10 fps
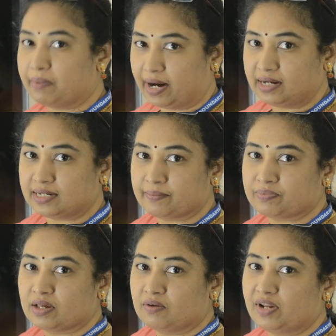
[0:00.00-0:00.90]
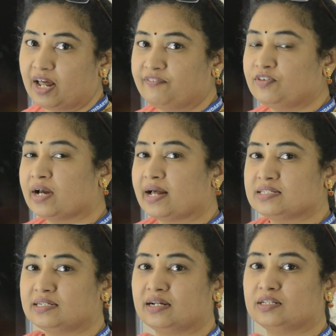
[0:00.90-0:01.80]
But we will have to
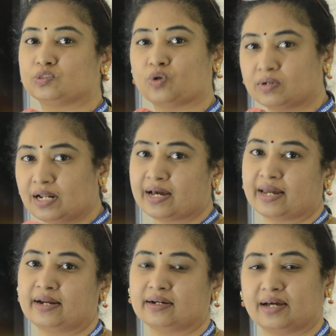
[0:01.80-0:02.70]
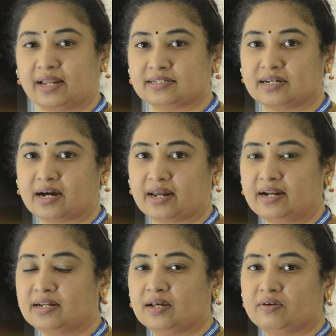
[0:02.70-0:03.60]
consider the total collector
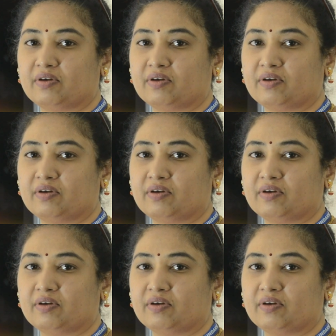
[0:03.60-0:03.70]
current.